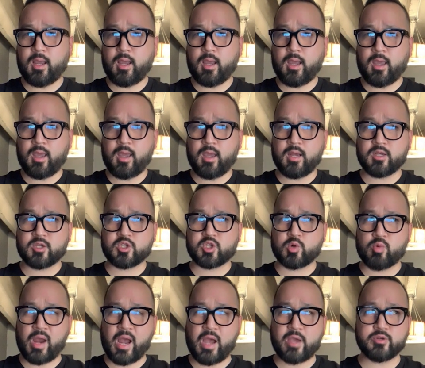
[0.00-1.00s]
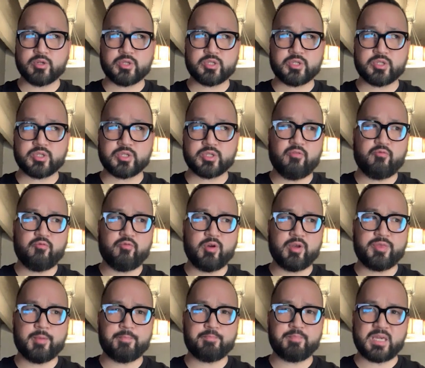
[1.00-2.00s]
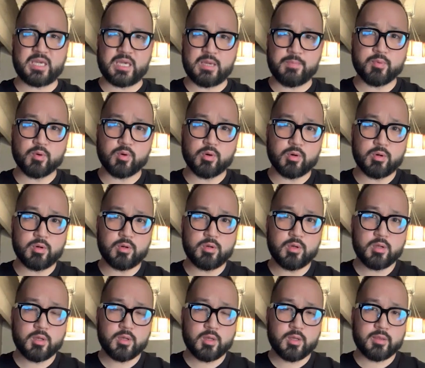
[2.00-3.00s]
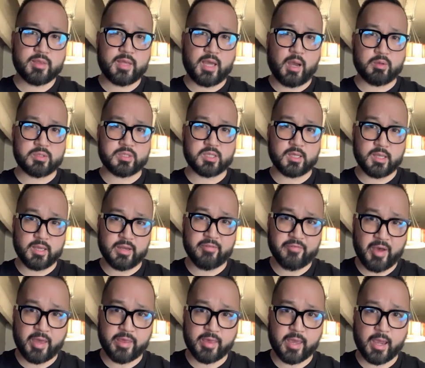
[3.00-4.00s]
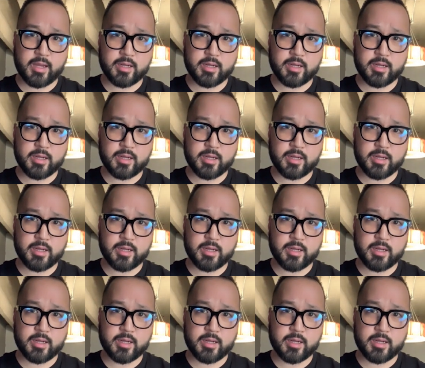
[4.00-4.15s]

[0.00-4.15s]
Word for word: And to surround yourself with the people that will solidify that.